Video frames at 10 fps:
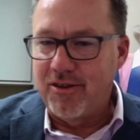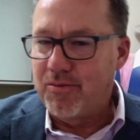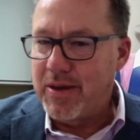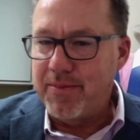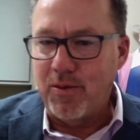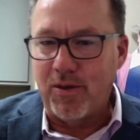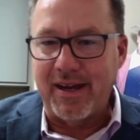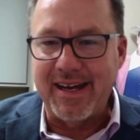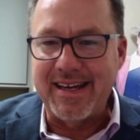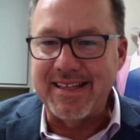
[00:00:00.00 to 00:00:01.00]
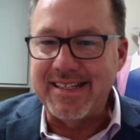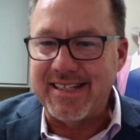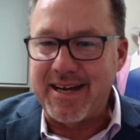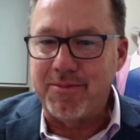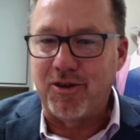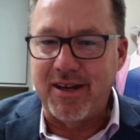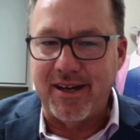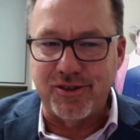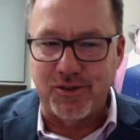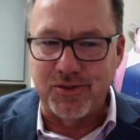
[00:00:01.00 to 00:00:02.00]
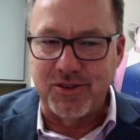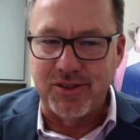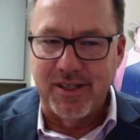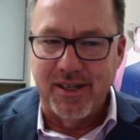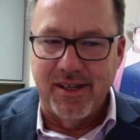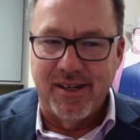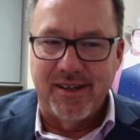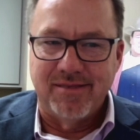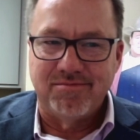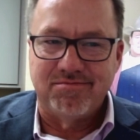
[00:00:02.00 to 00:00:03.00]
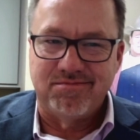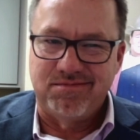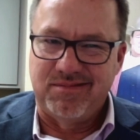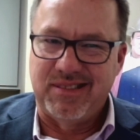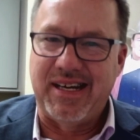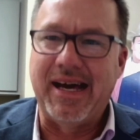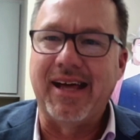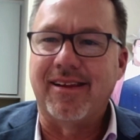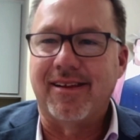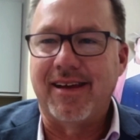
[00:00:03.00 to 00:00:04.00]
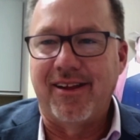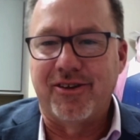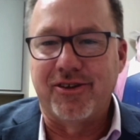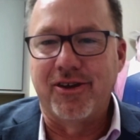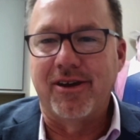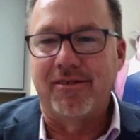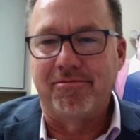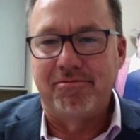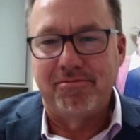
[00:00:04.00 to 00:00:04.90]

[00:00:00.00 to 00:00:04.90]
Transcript: other people are getting these same credentials, that looks good.